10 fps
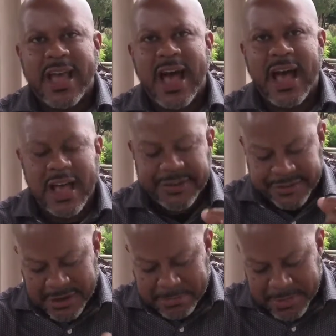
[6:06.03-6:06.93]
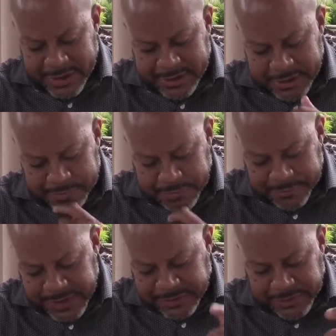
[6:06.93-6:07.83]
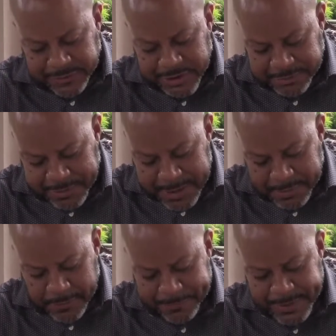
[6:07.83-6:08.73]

God's abundant provision for his people.